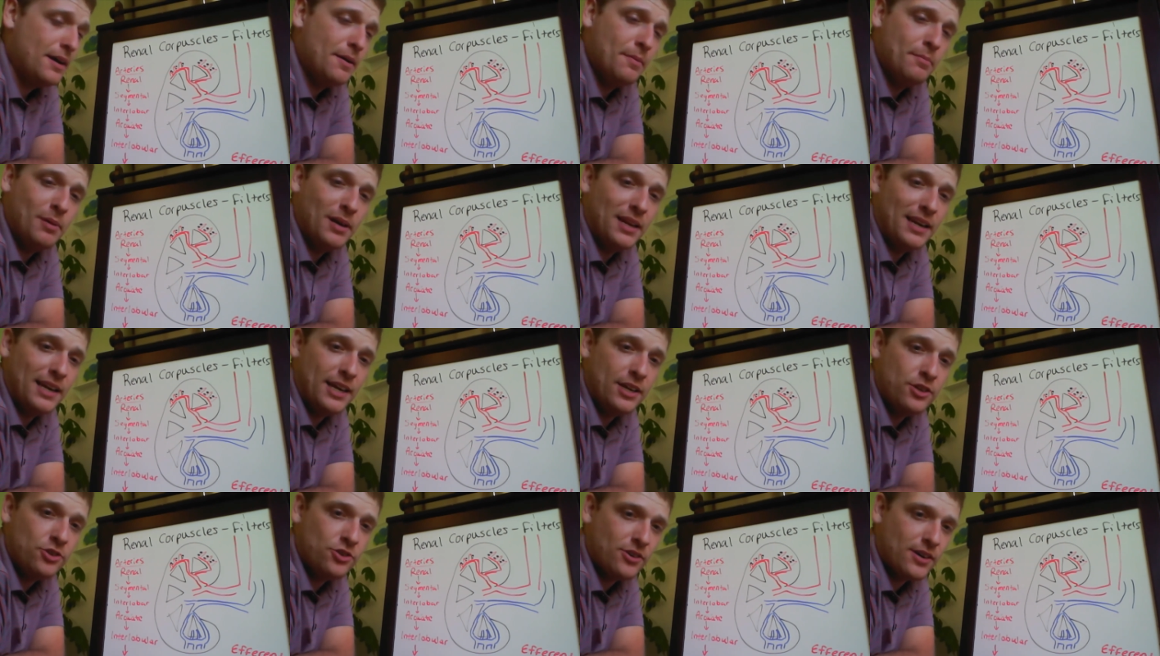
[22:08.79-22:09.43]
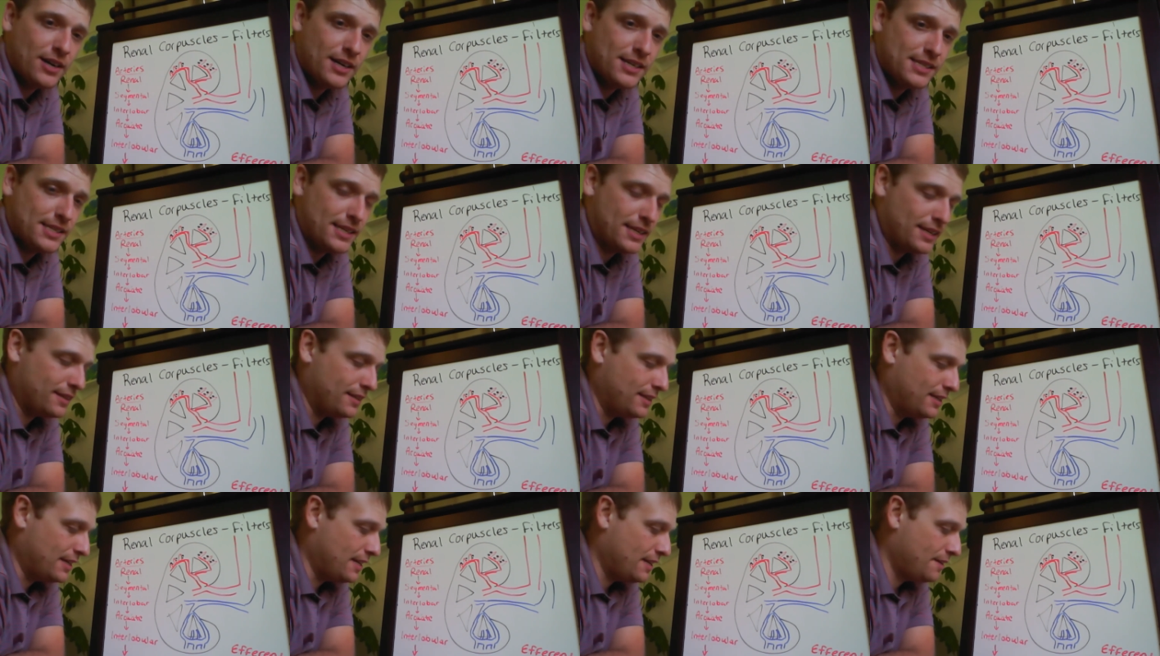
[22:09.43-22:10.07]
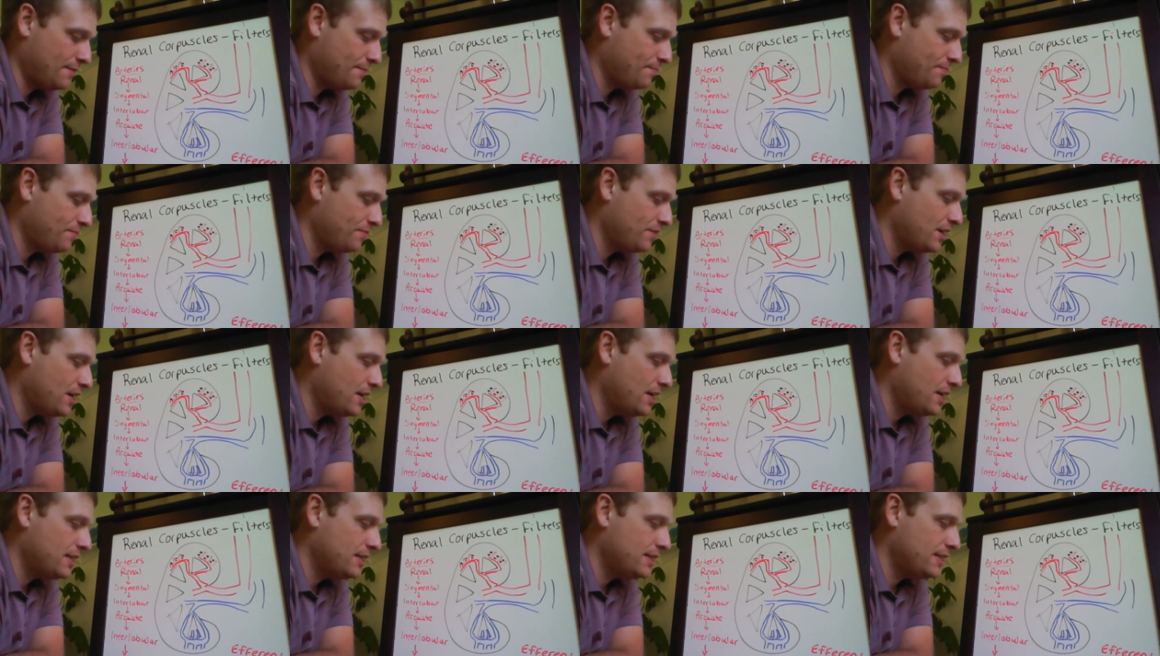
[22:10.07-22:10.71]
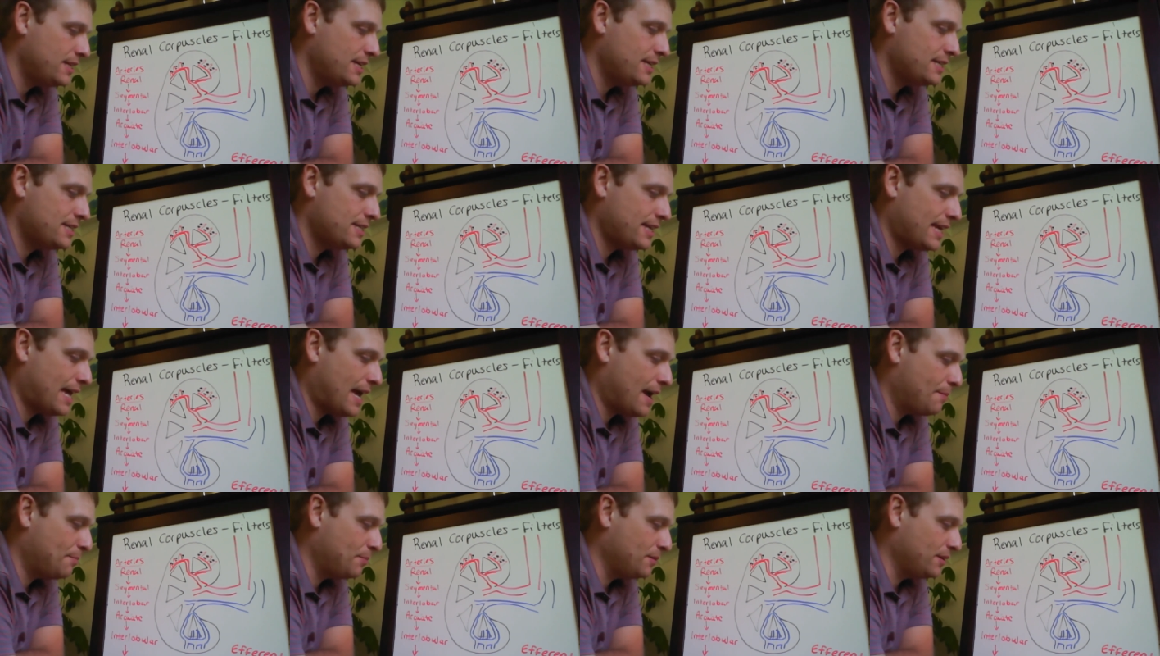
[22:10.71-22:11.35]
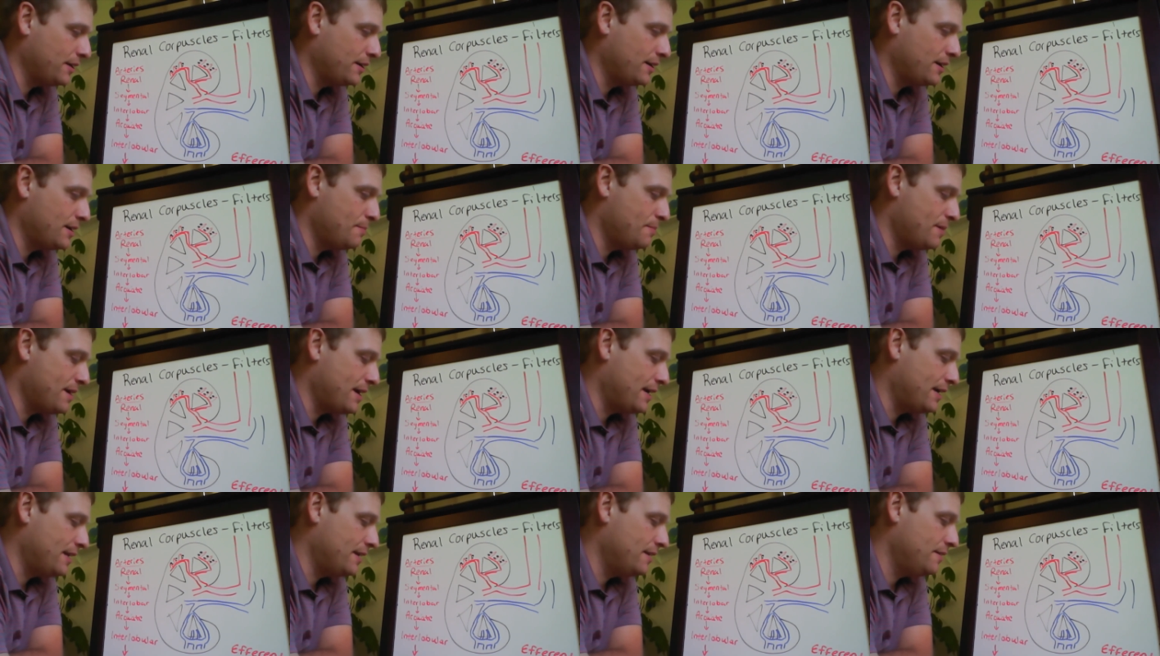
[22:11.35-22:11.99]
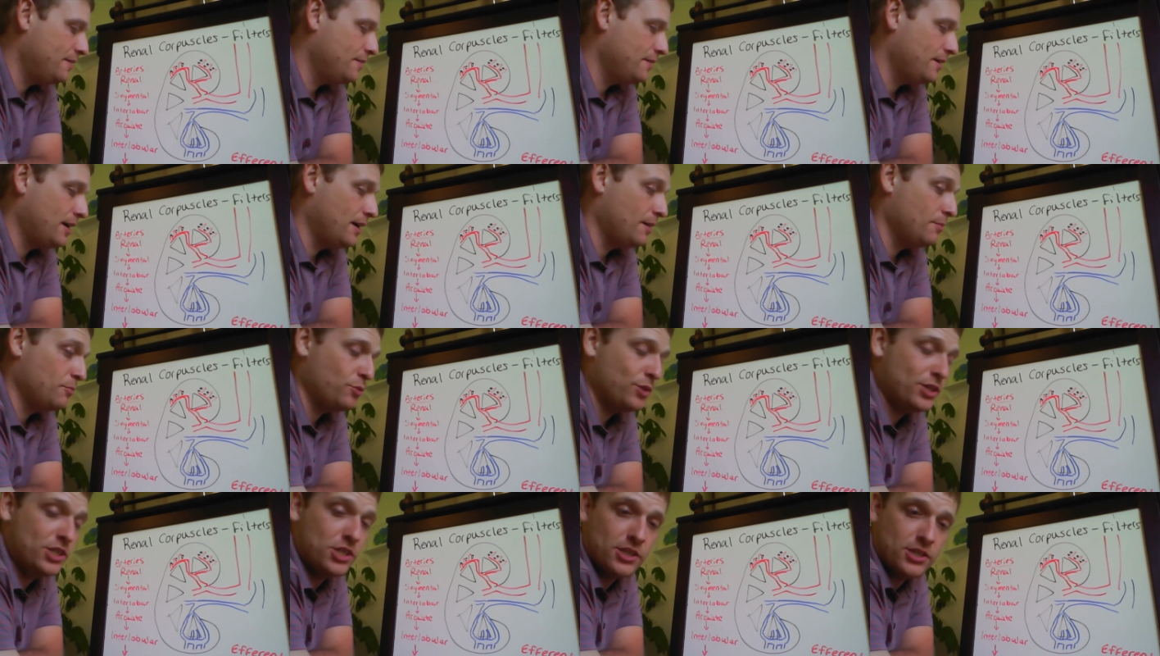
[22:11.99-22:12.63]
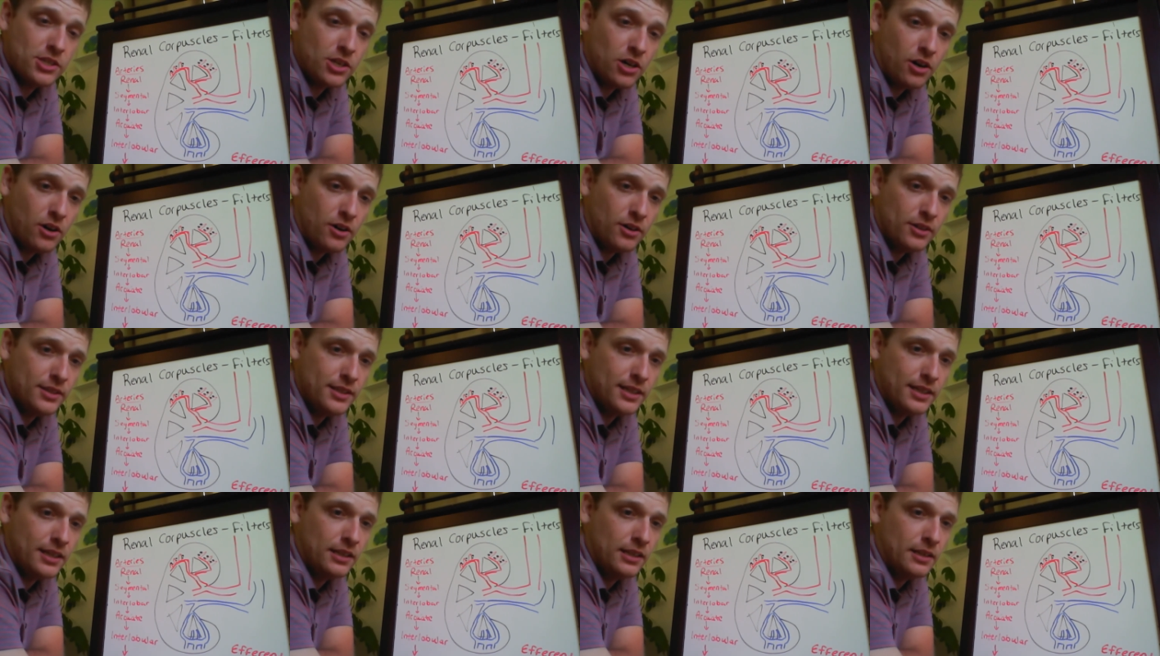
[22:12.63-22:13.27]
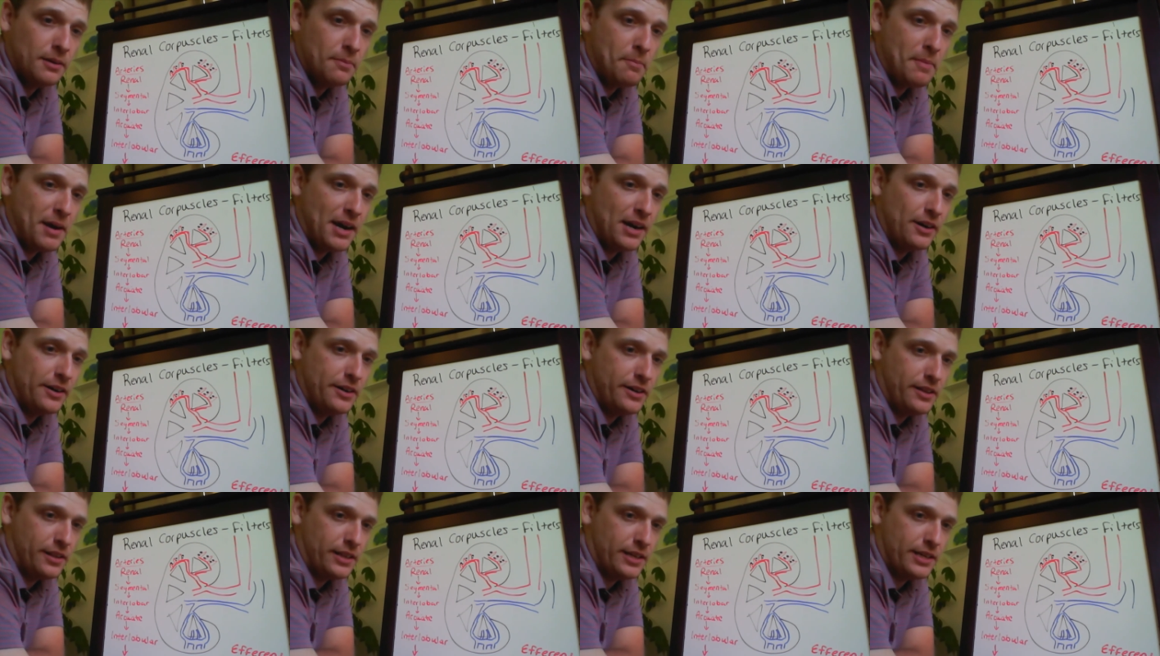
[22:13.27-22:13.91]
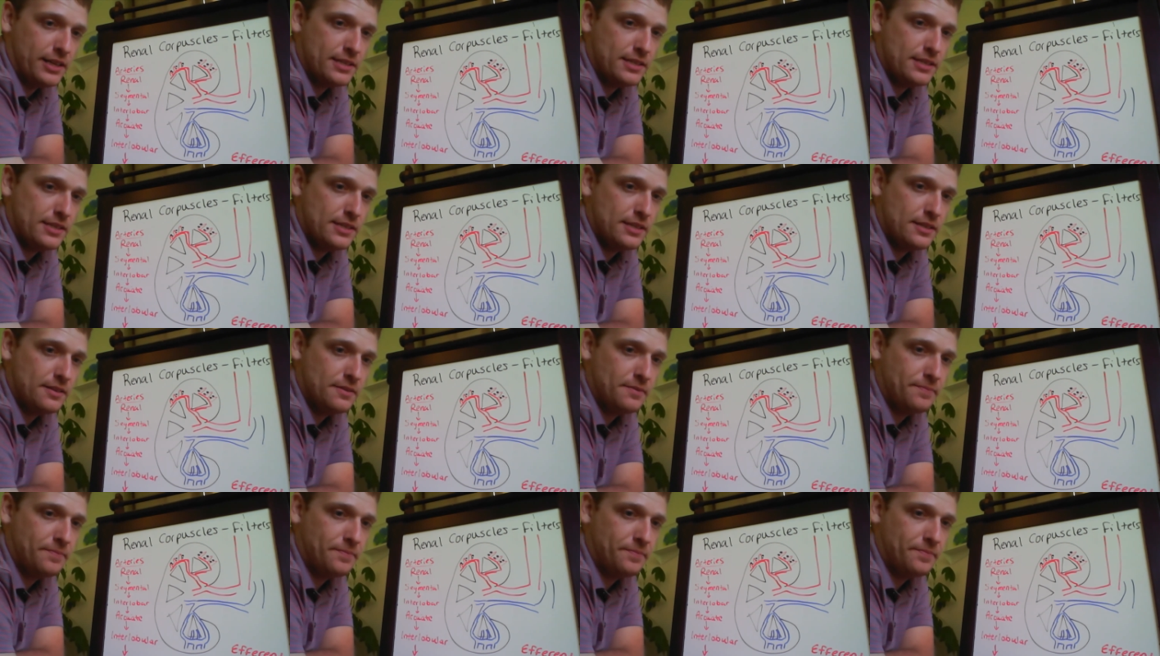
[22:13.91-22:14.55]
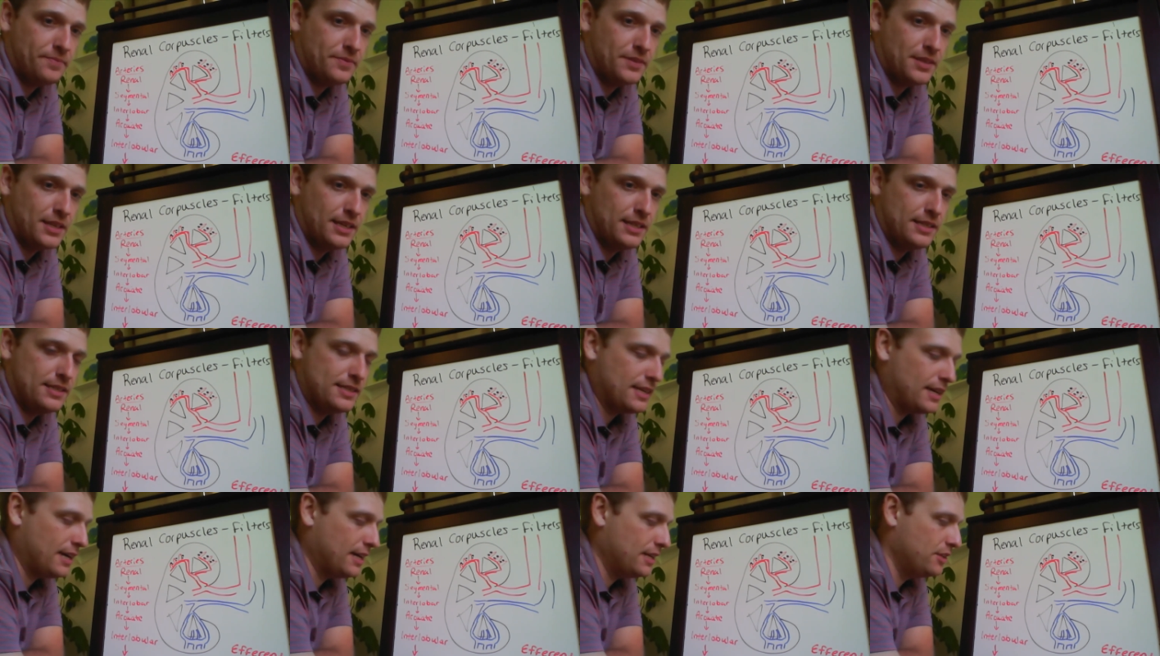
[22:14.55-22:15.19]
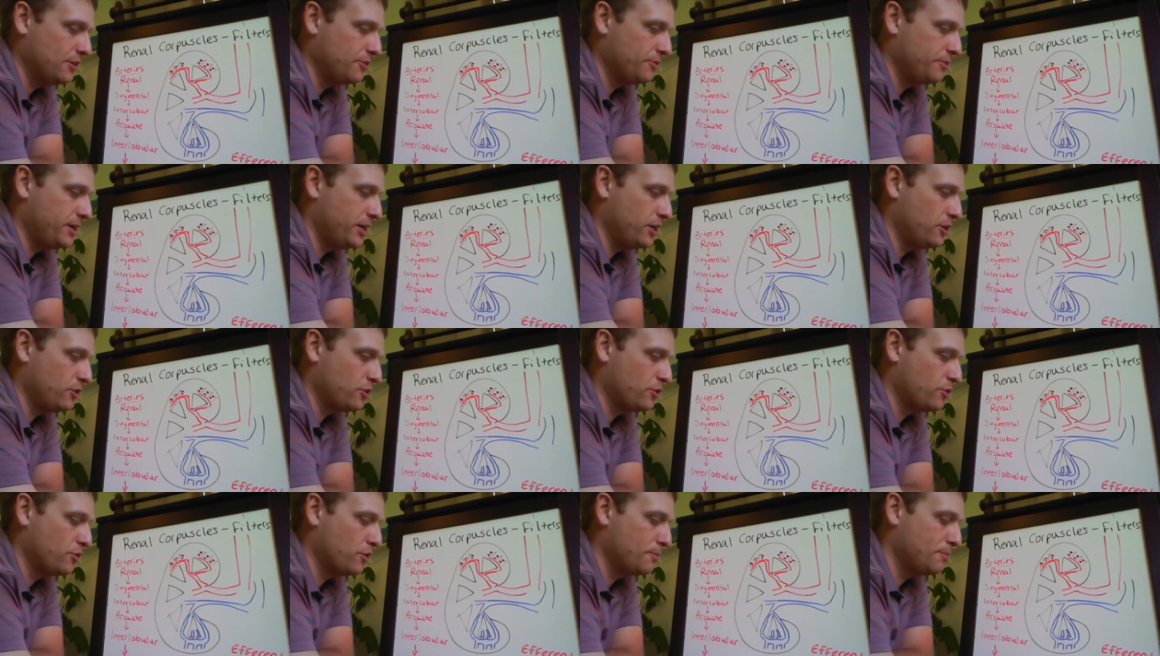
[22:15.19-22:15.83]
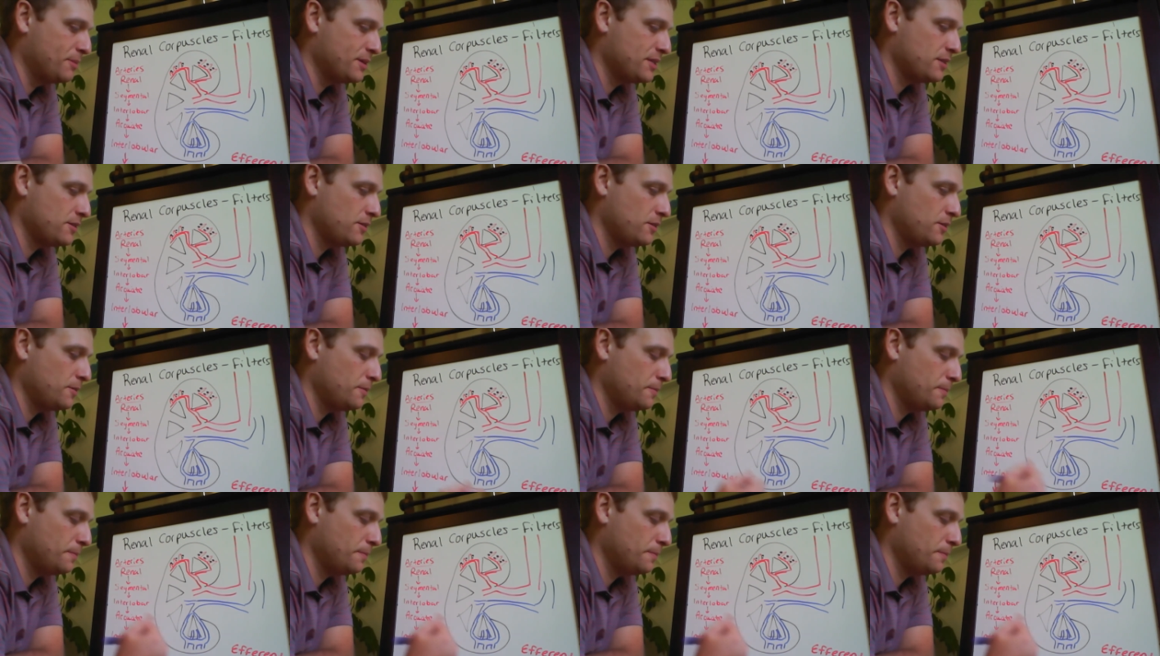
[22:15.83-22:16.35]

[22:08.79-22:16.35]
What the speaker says: But interestingly, this capillary bed, which is called the glomerulus inside the renal corpuscle,